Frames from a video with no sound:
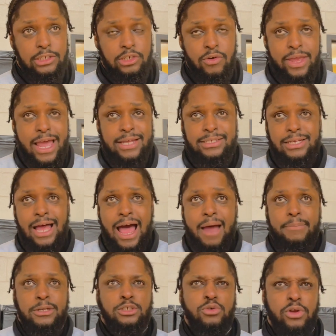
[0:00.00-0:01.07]
So he has an
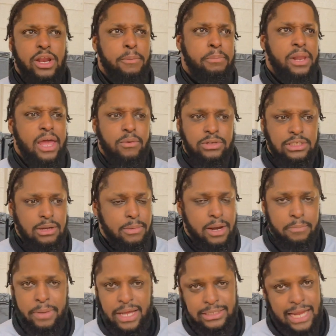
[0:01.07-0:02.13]
opportunity to play with some of the
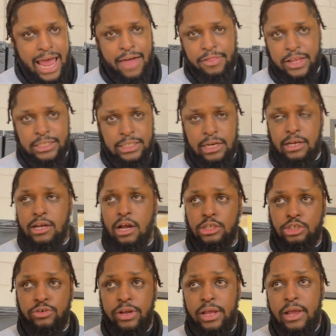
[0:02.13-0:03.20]
best athletes in the
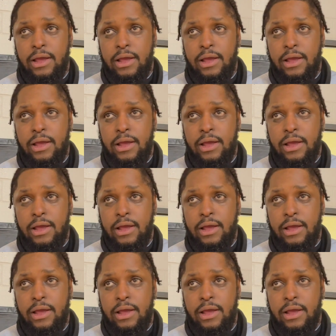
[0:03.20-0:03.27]
country.